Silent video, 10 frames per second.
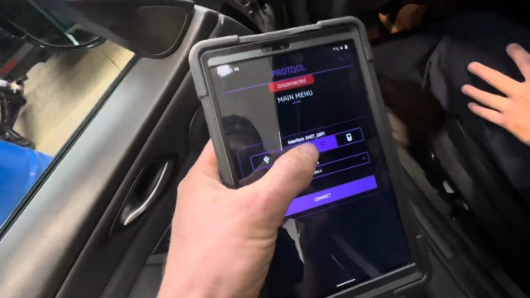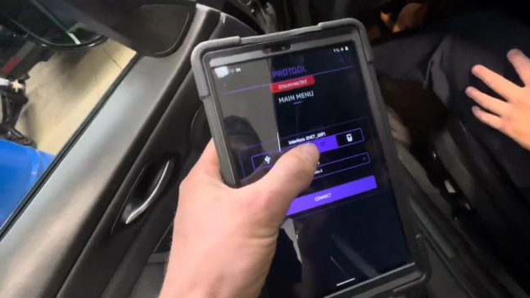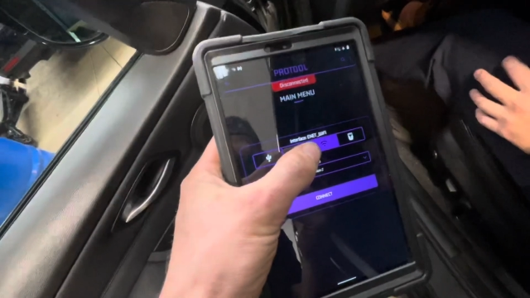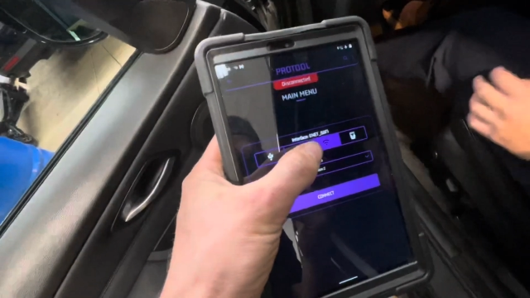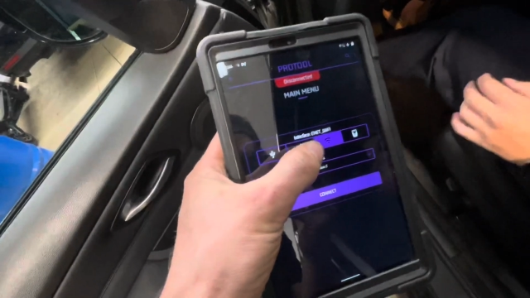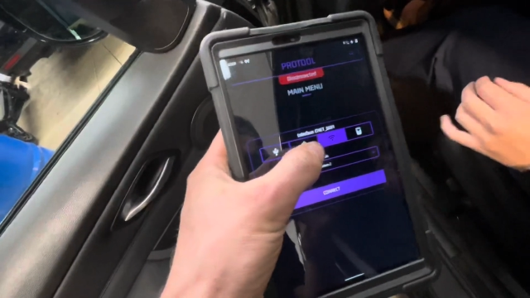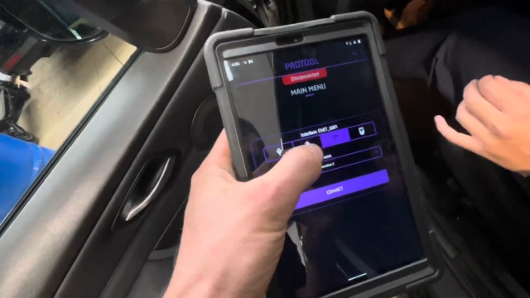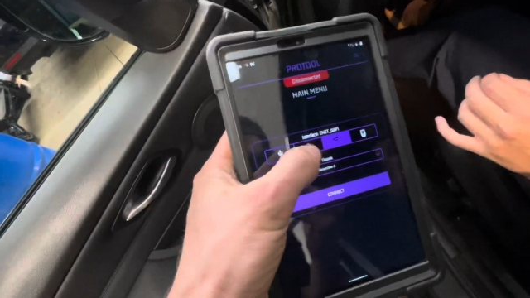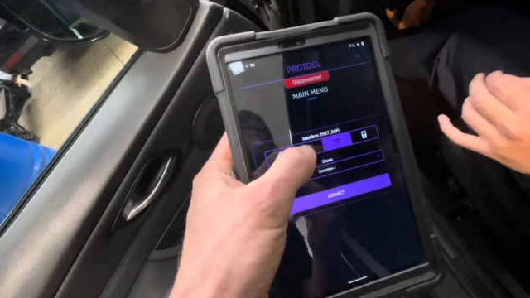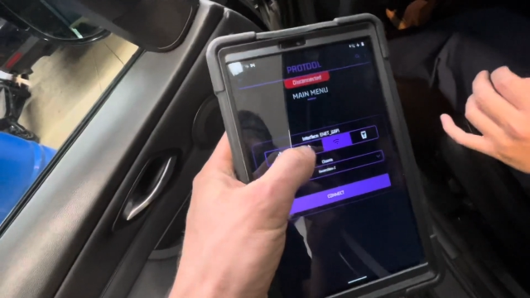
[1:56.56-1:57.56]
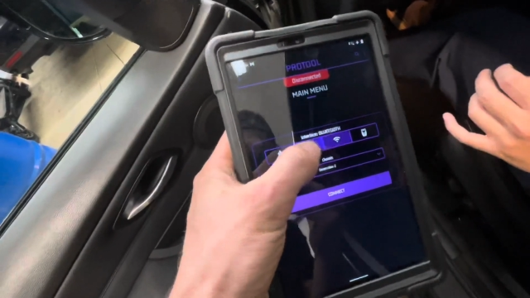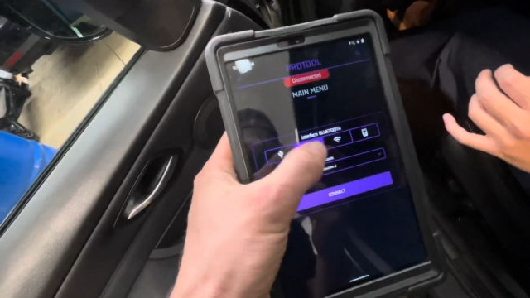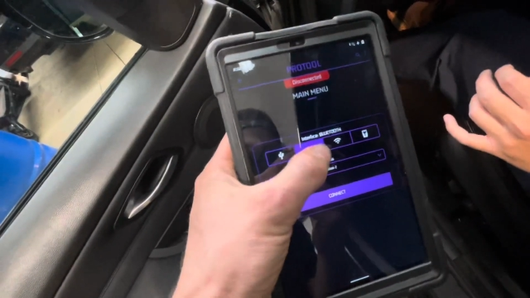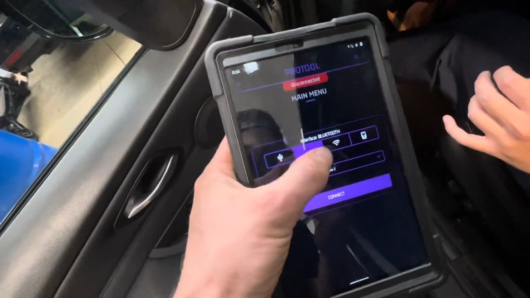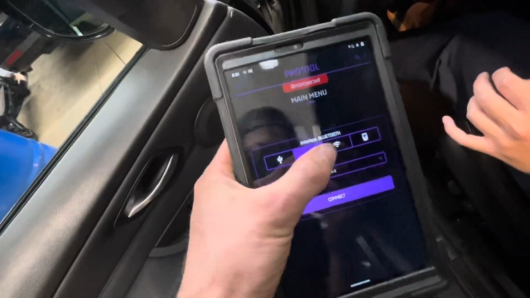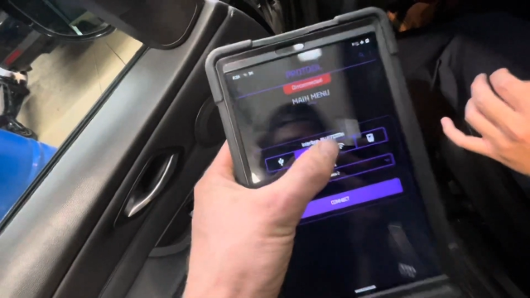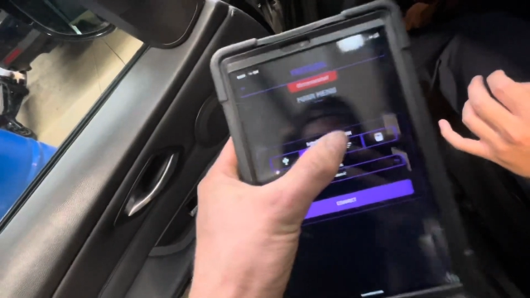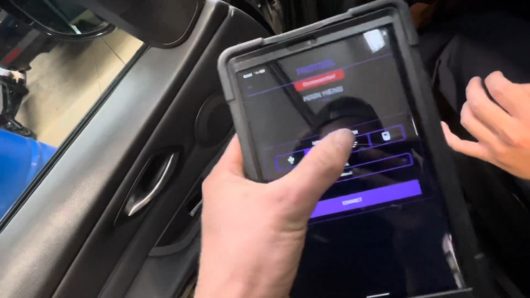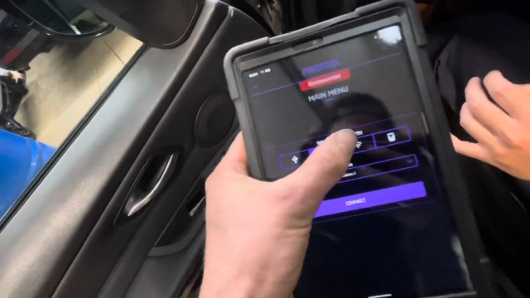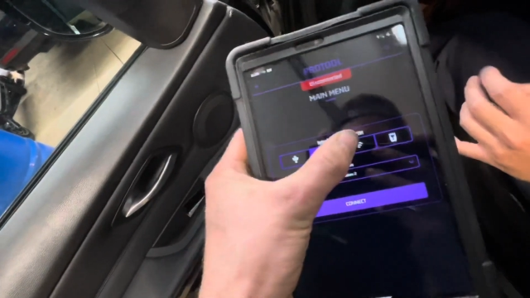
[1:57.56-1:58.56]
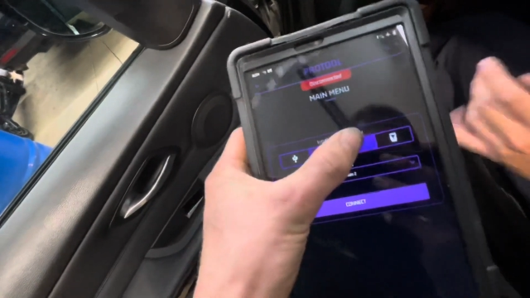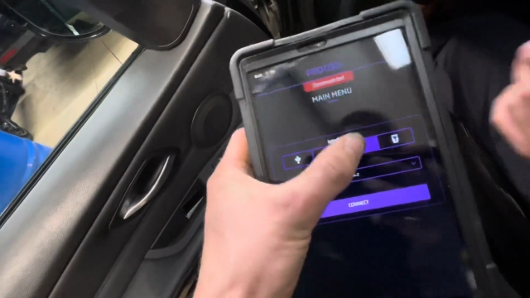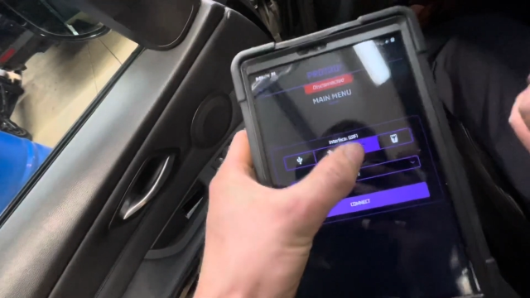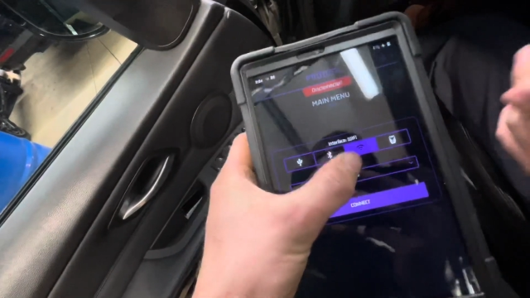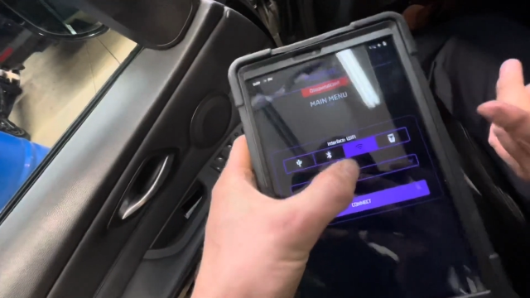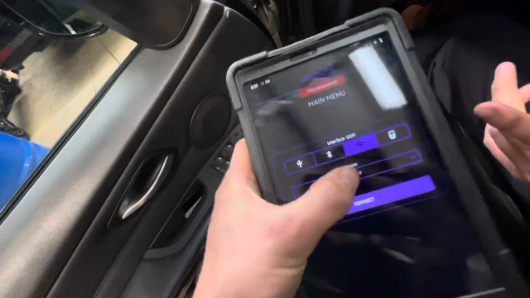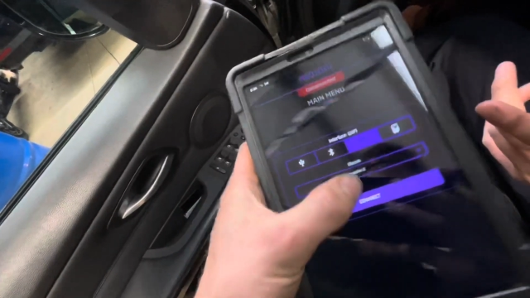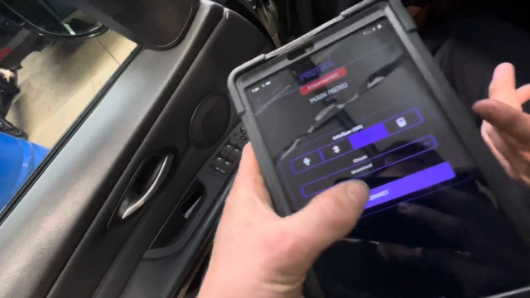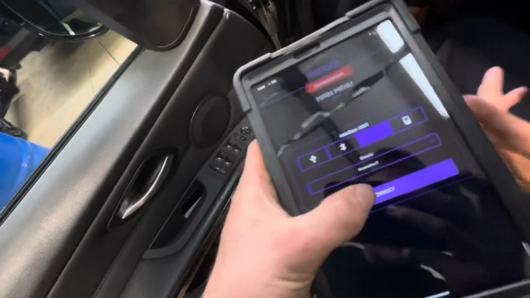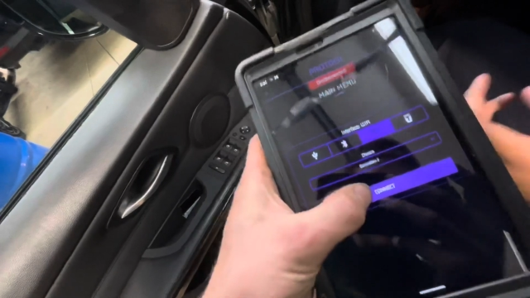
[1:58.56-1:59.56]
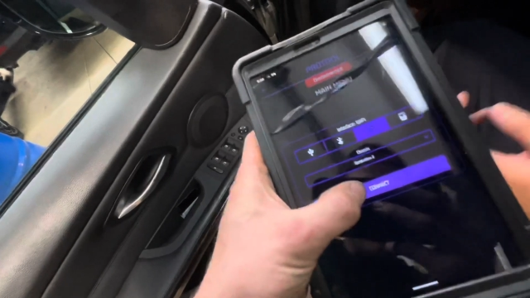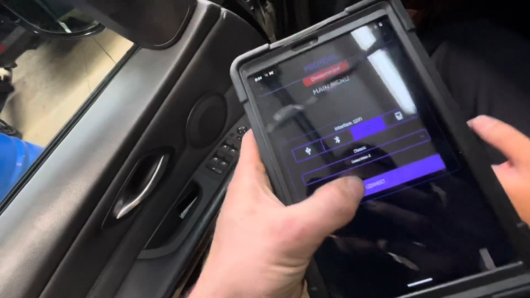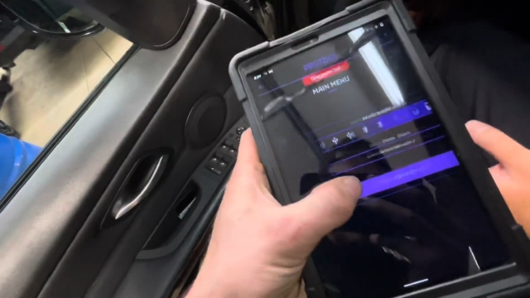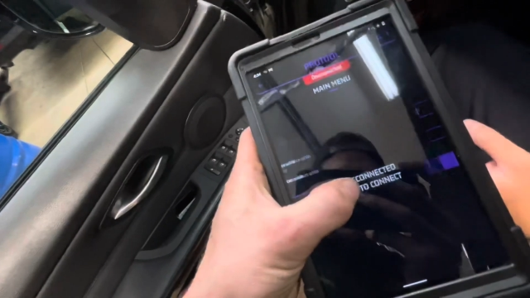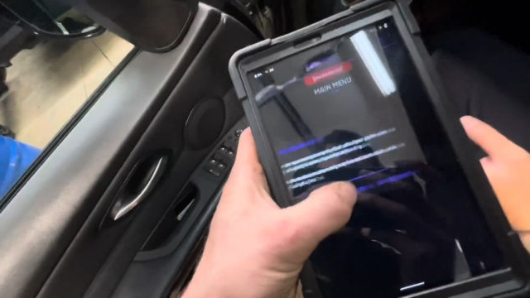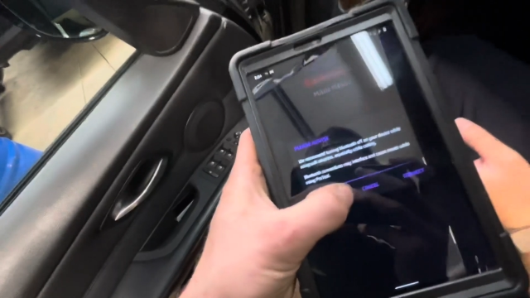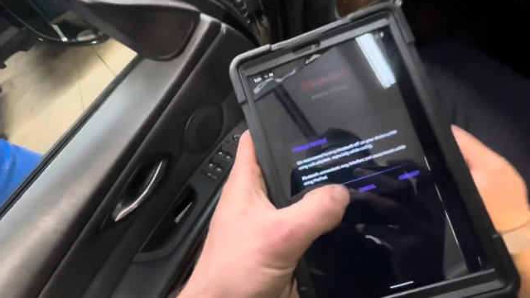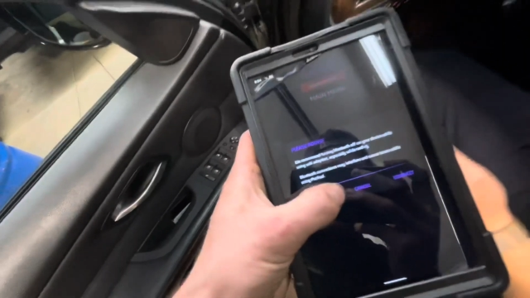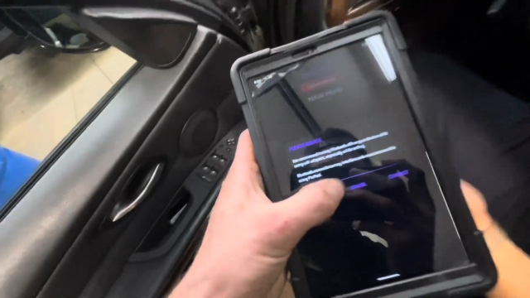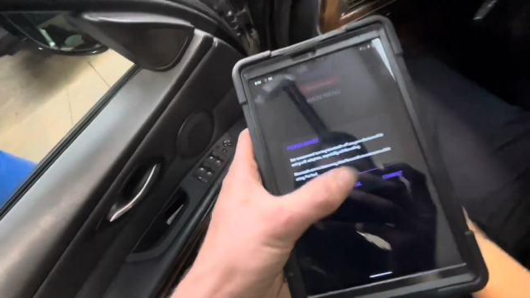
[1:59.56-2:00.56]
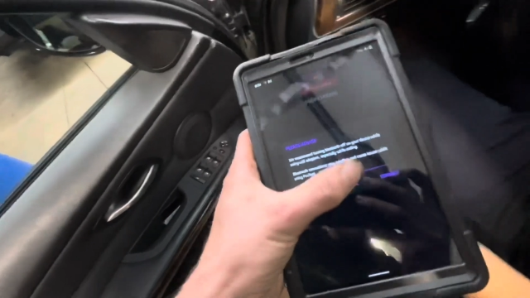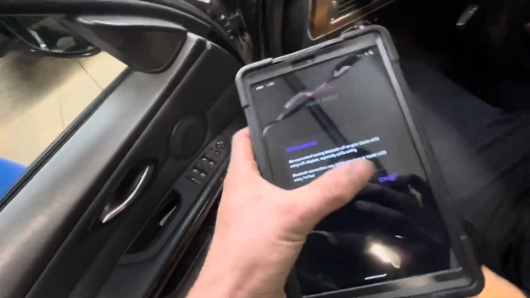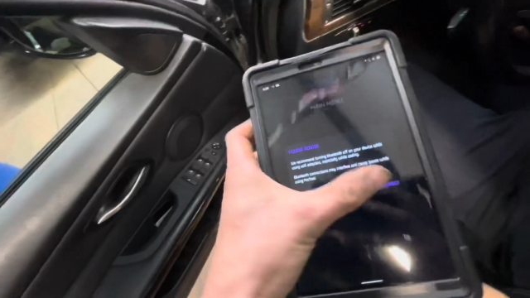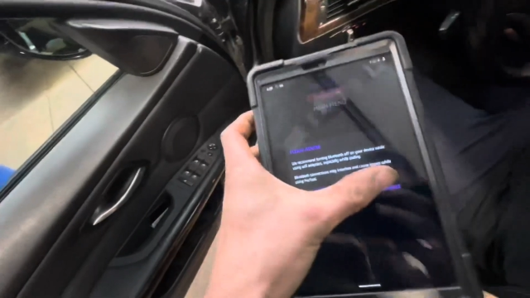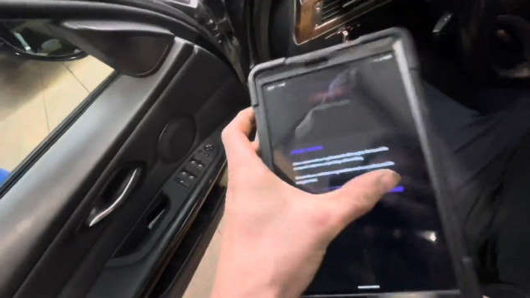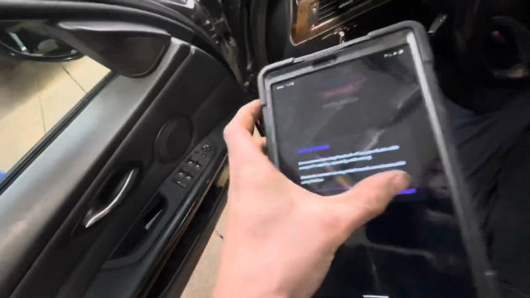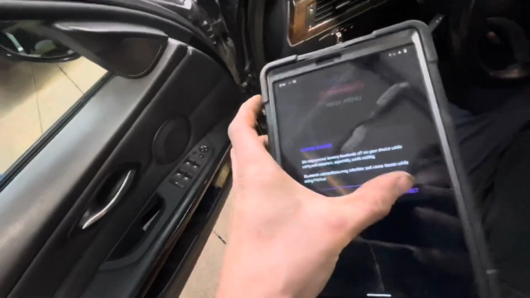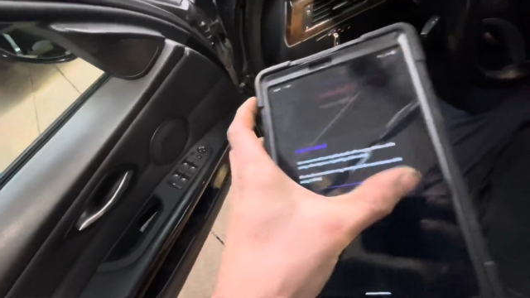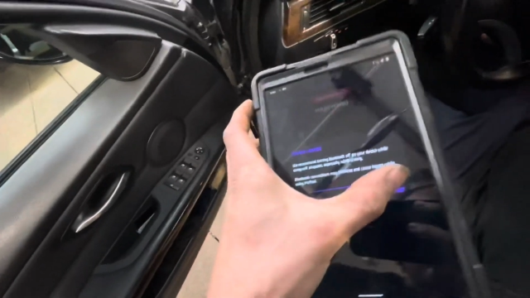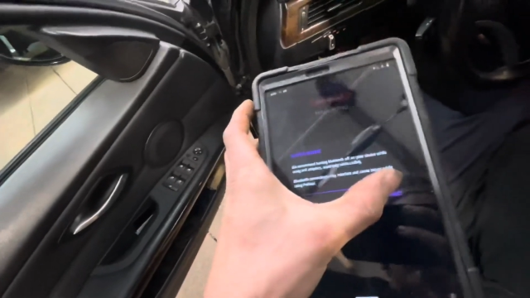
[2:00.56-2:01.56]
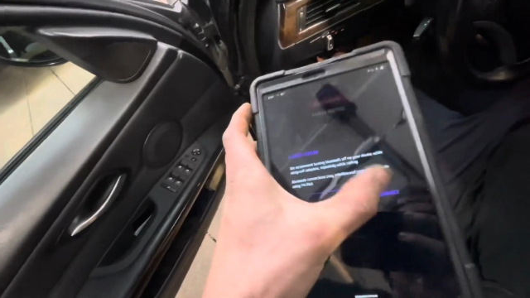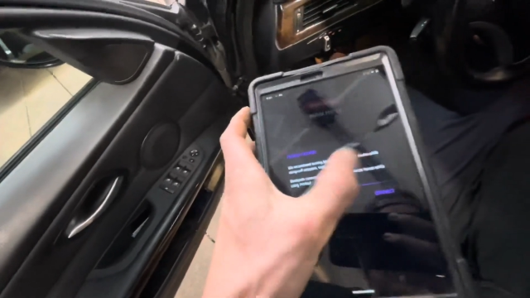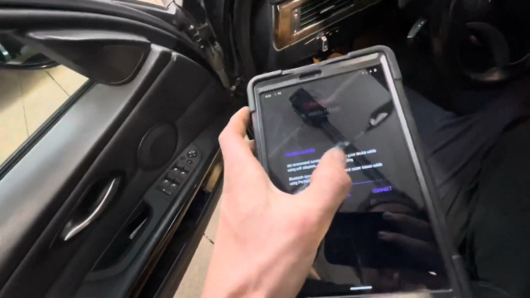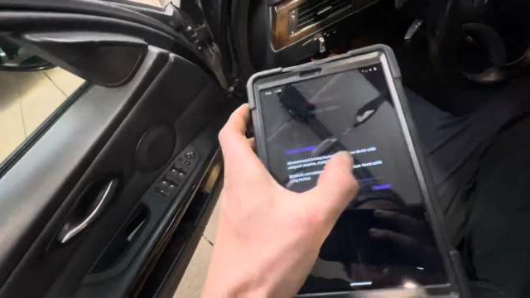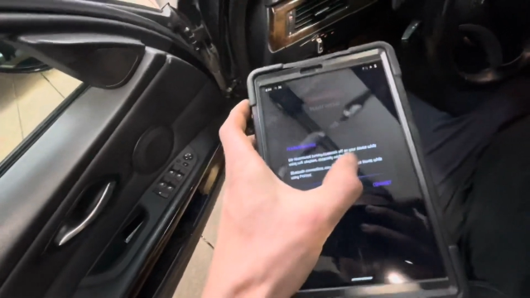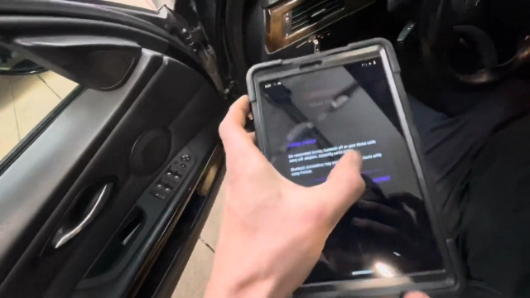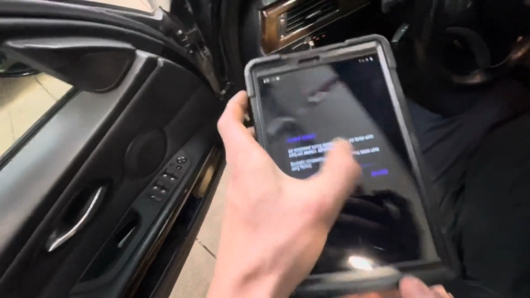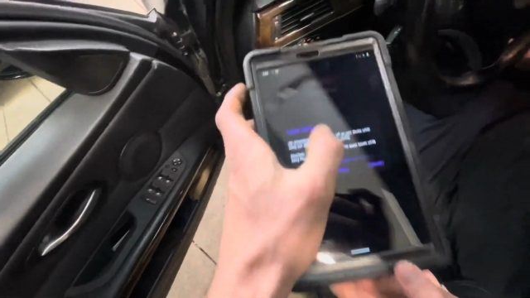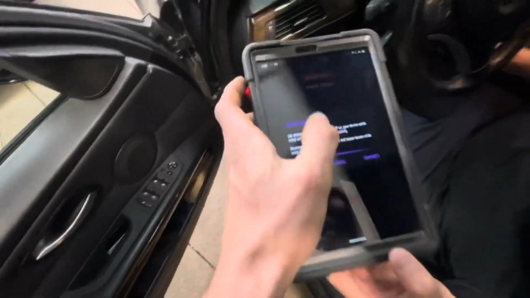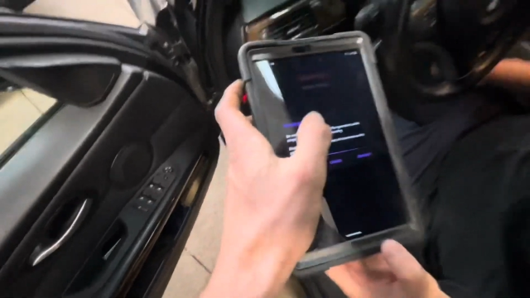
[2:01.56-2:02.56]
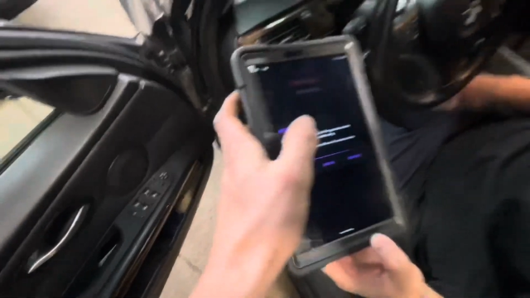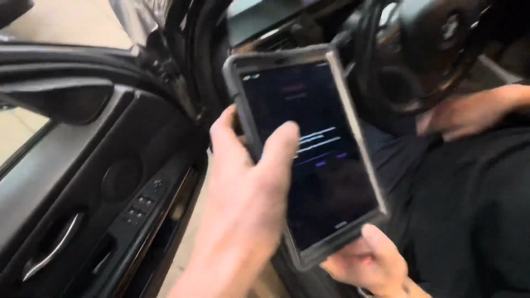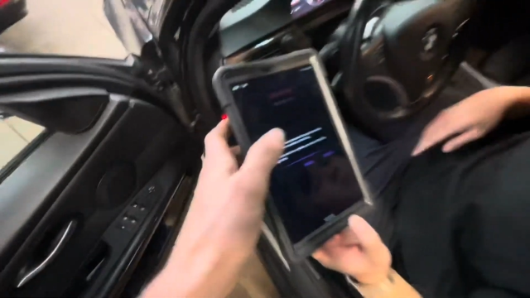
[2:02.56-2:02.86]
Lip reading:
Nobody's mouth can be seen.